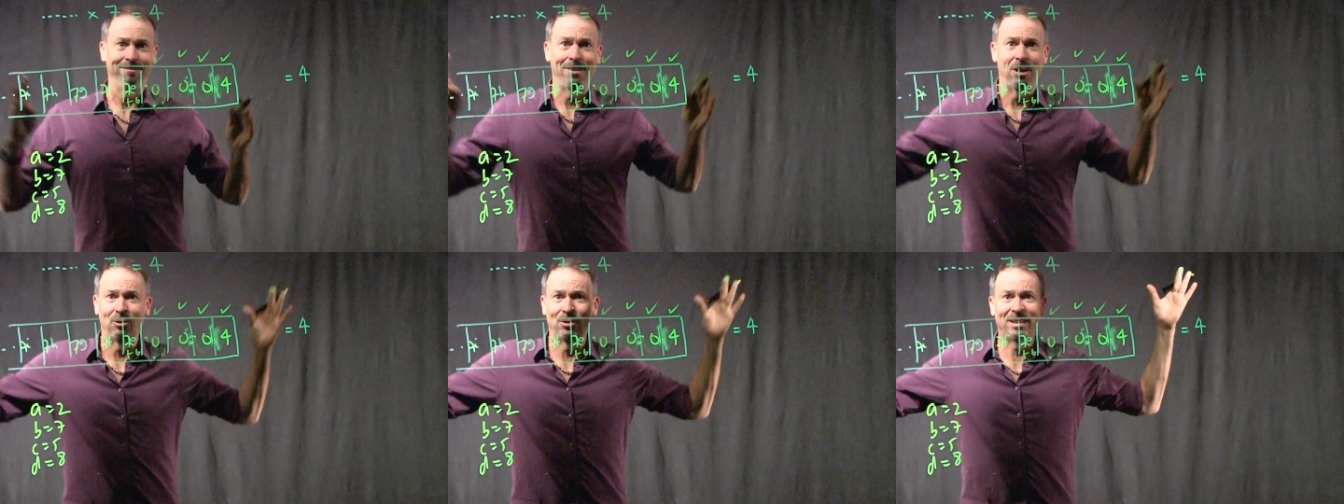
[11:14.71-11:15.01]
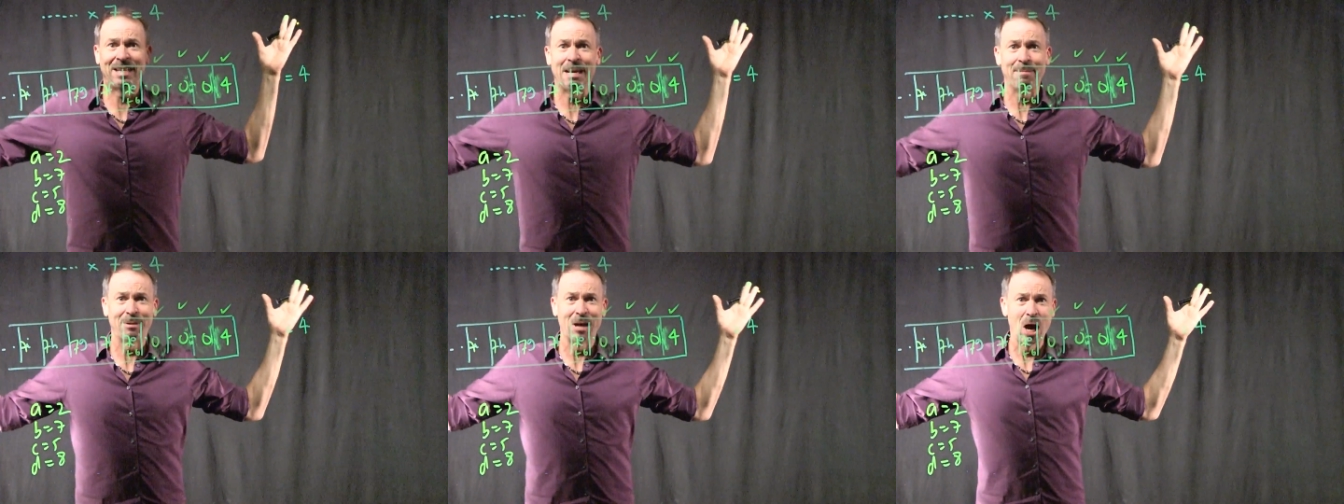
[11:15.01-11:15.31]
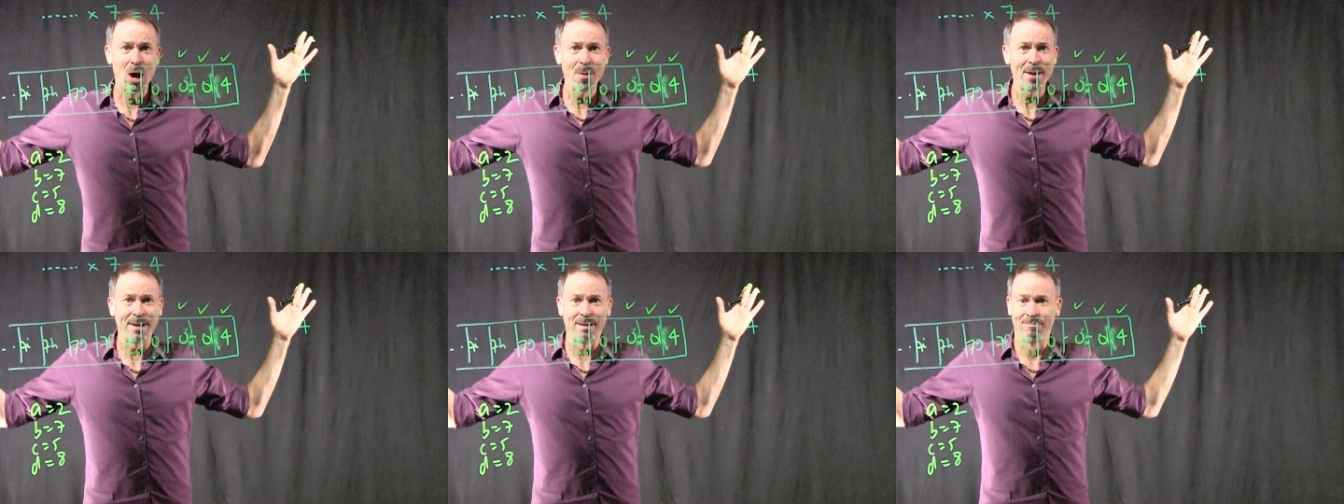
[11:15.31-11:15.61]
I'll just keep
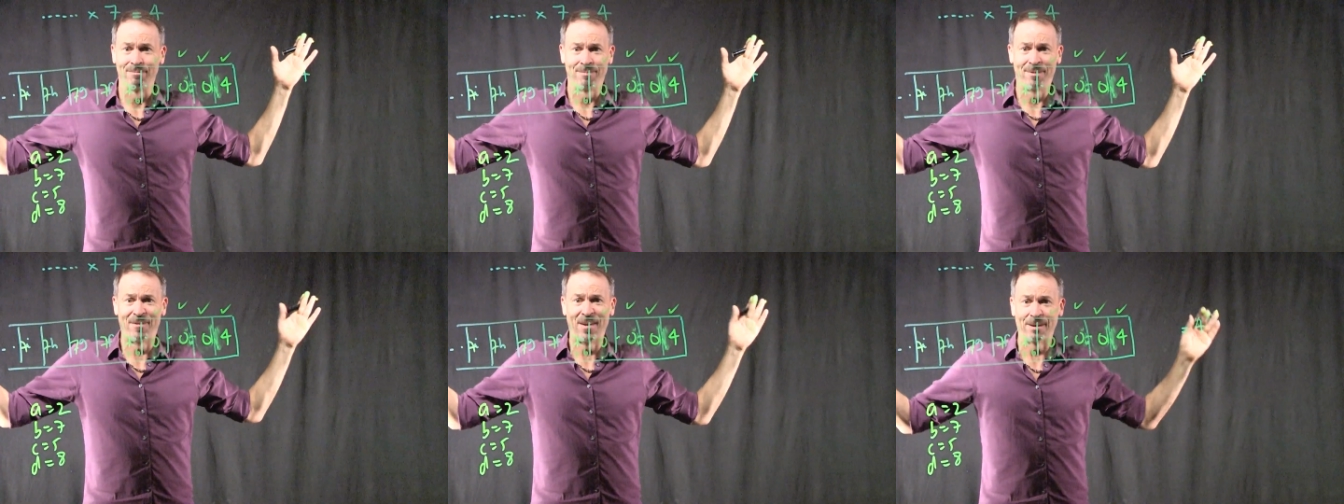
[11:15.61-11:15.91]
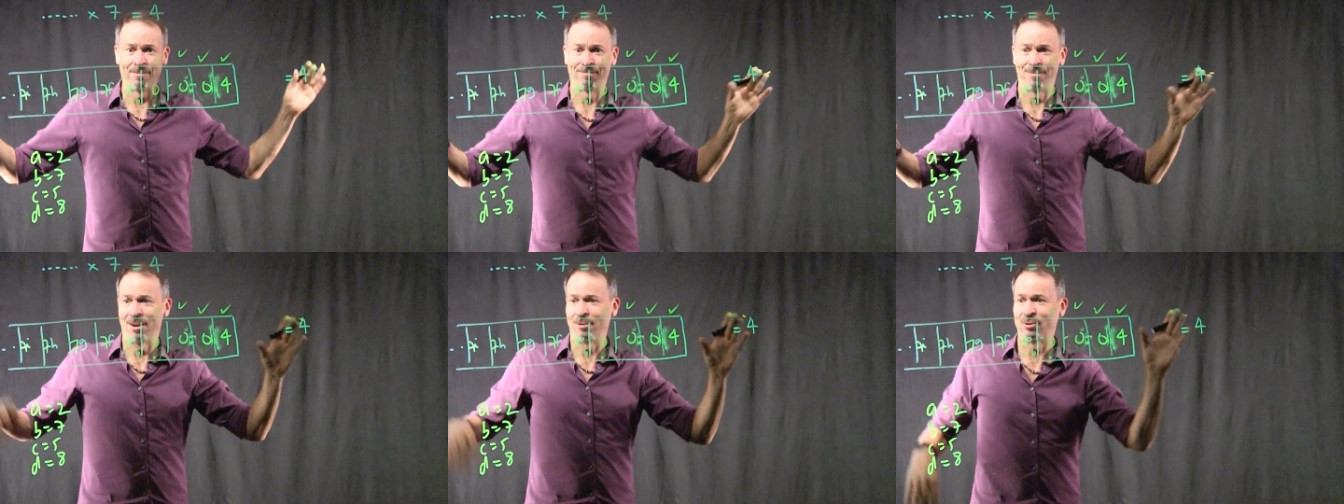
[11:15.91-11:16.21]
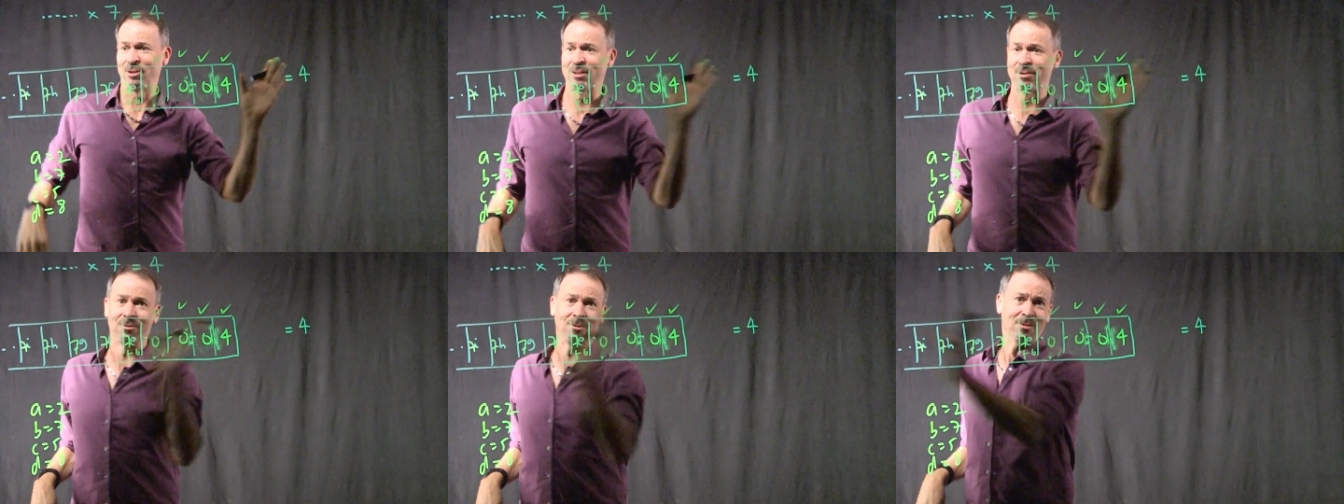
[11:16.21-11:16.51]
going. In fact, I'll
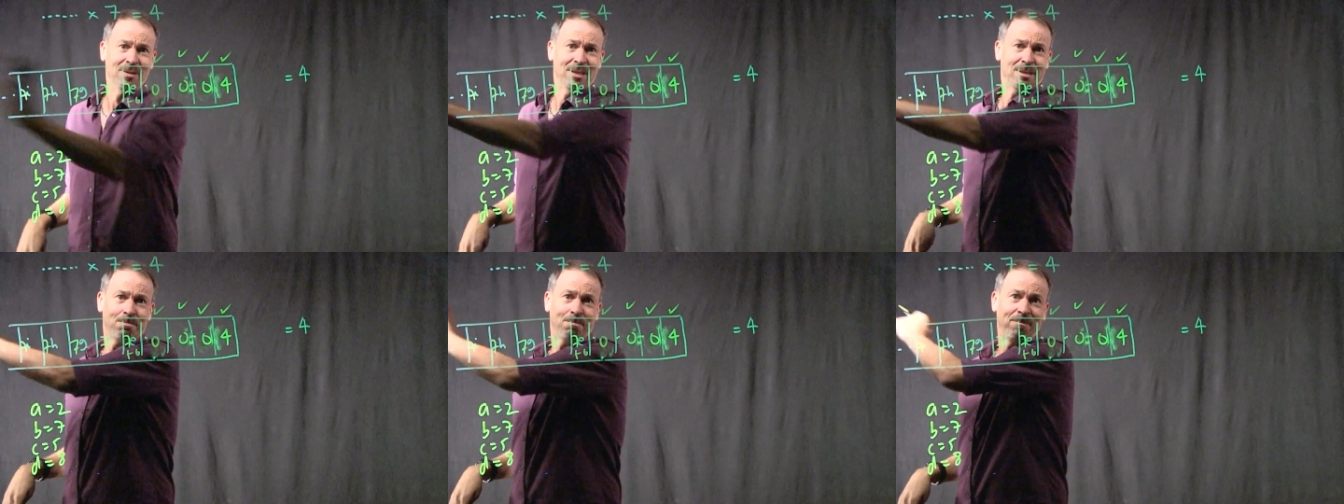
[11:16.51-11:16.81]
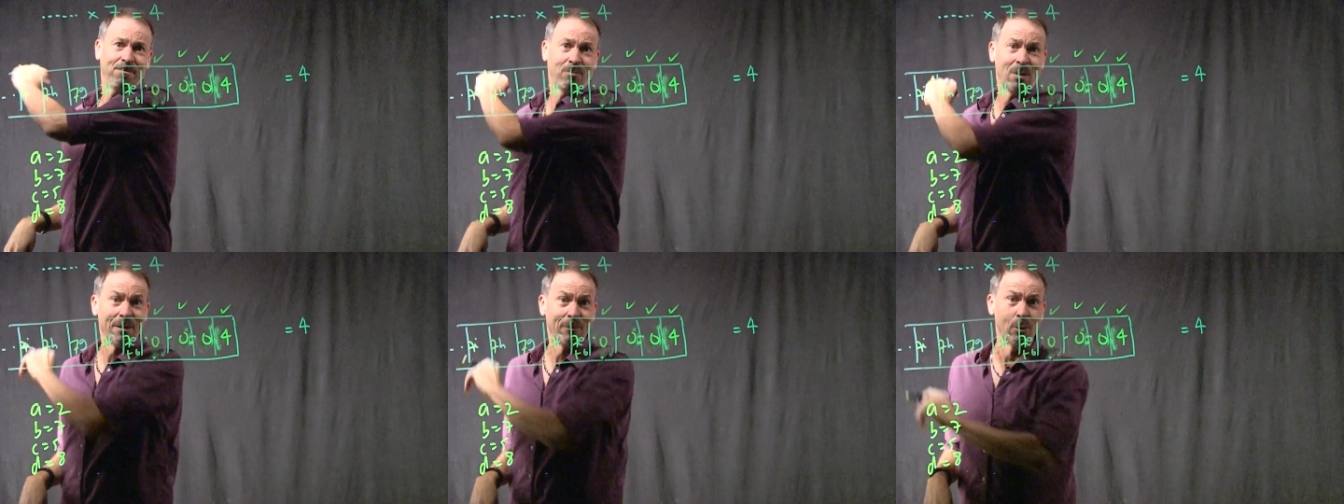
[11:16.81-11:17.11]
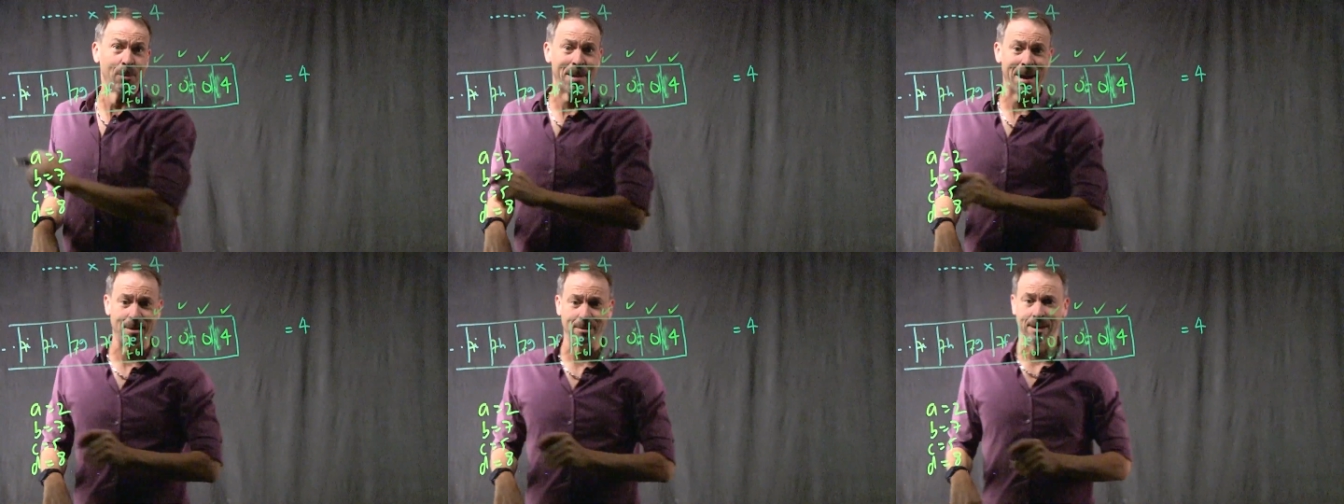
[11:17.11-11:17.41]
just do this forever,
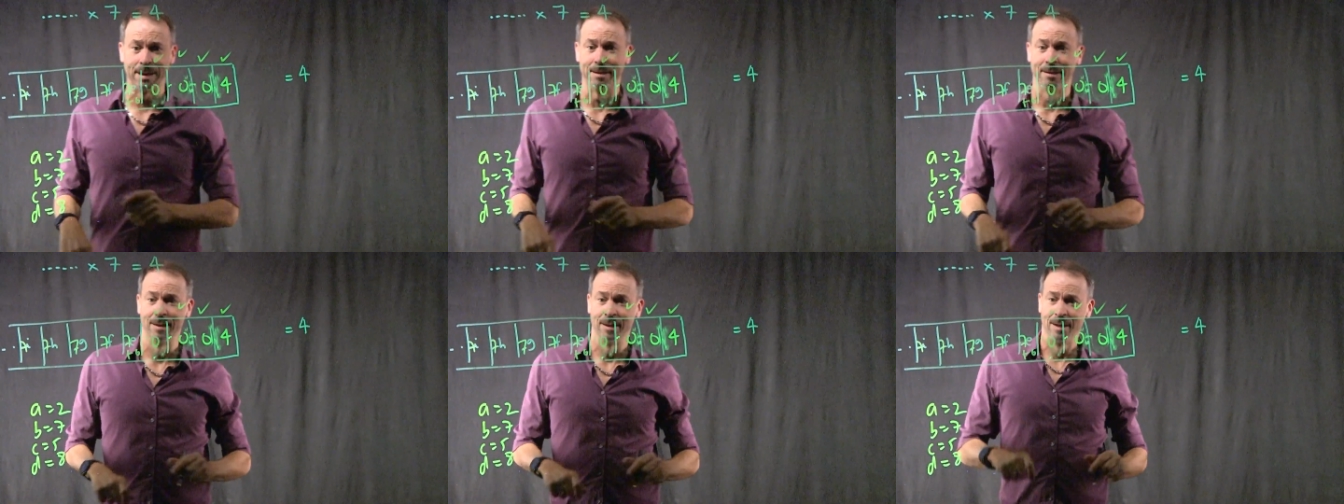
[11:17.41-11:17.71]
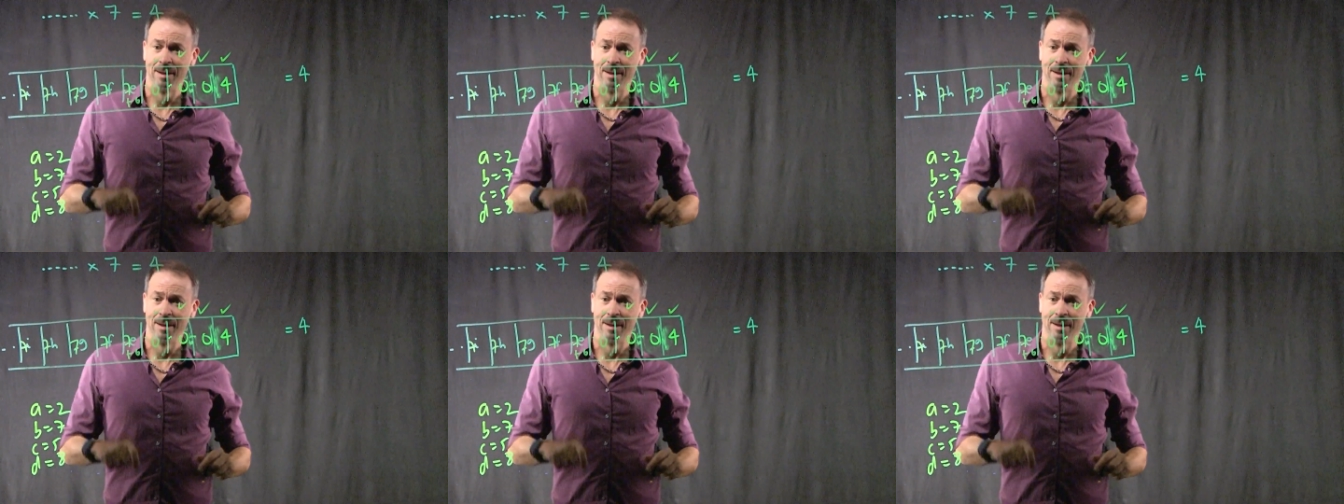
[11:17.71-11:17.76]
apparently.